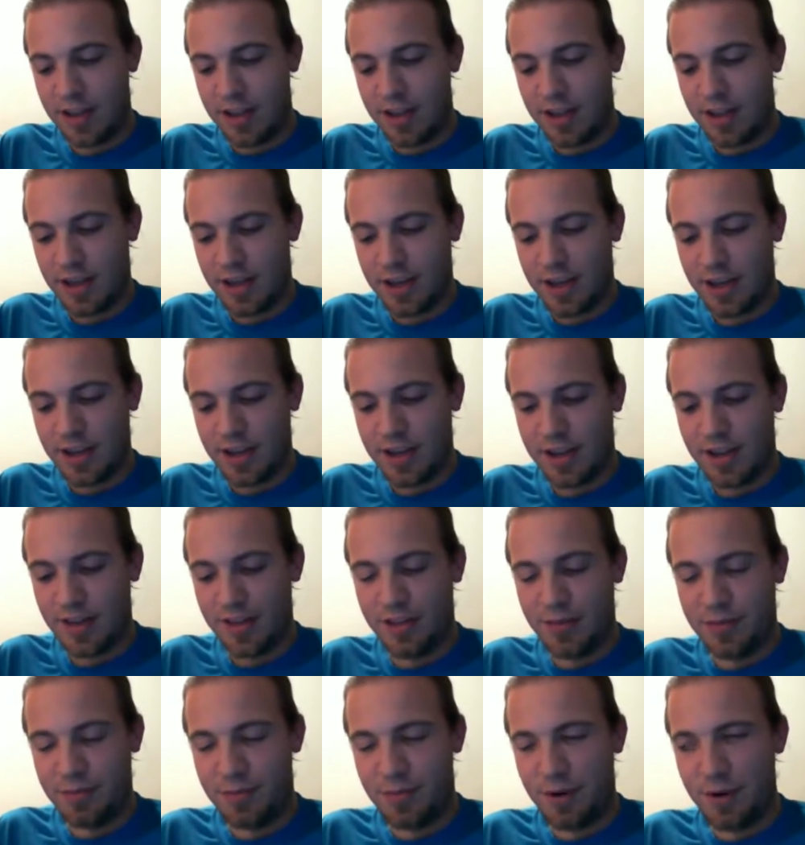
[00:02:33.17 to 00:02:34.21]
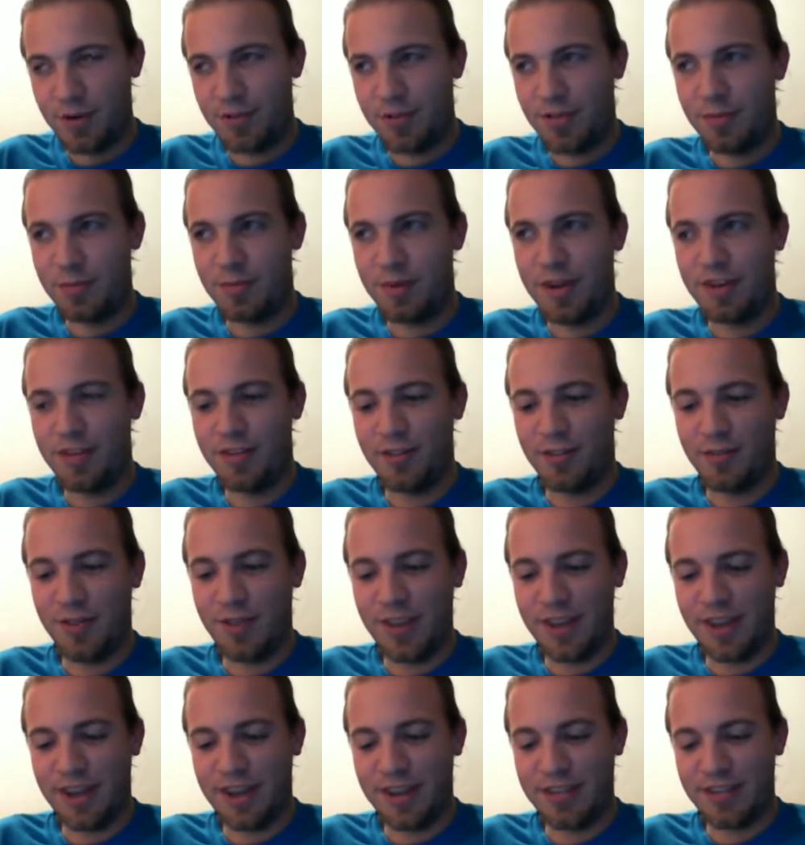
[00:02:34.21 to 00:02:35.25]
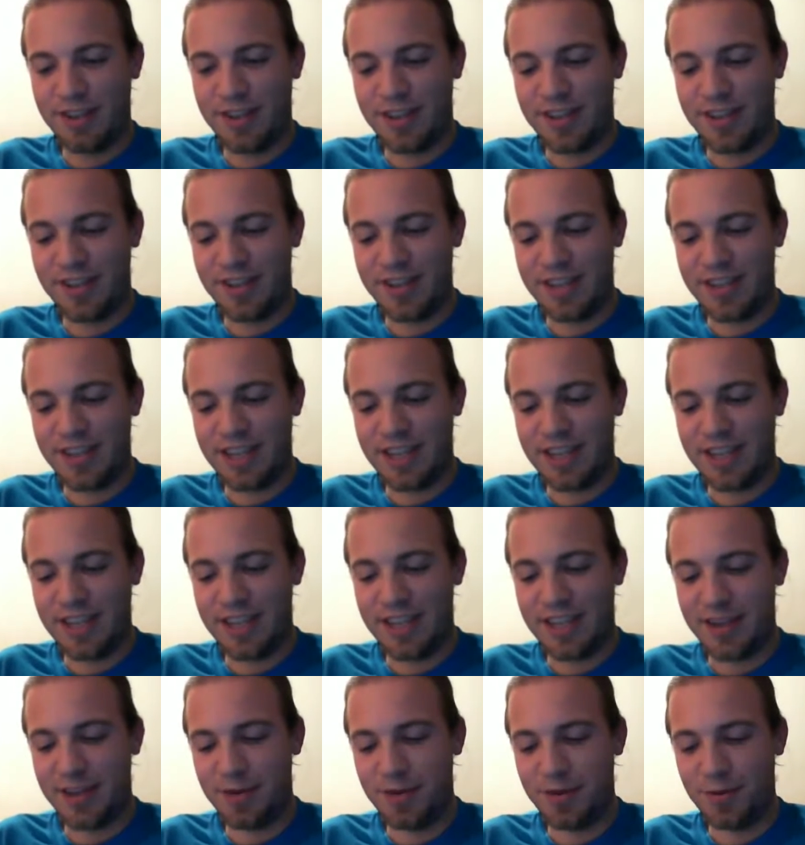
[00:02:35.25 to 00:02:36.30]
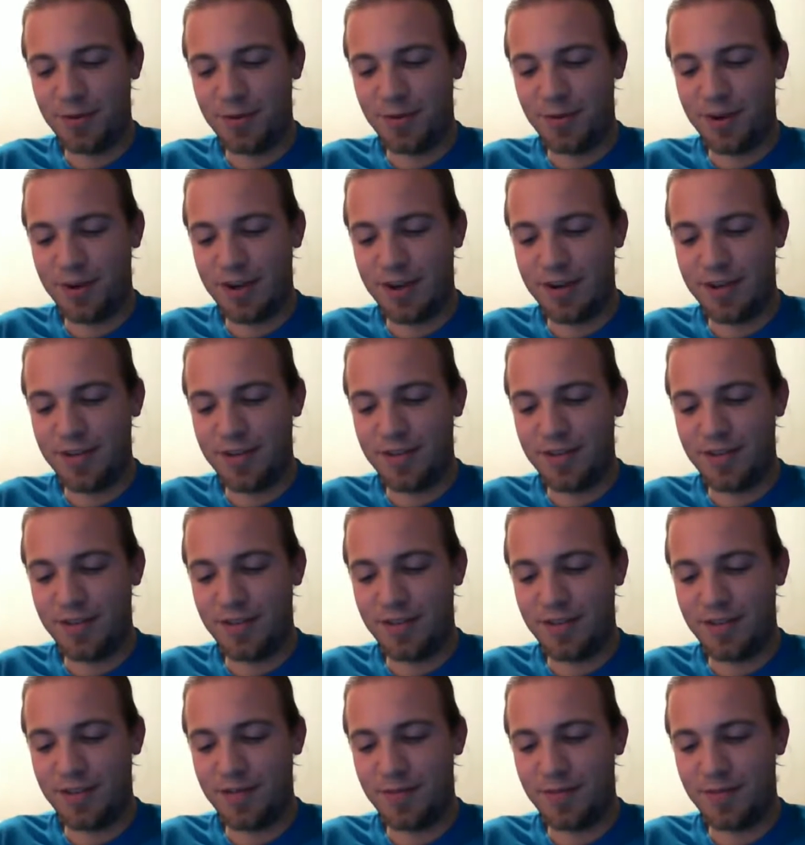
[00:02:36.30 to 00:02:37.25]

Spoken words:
the most impressive thing I saw today was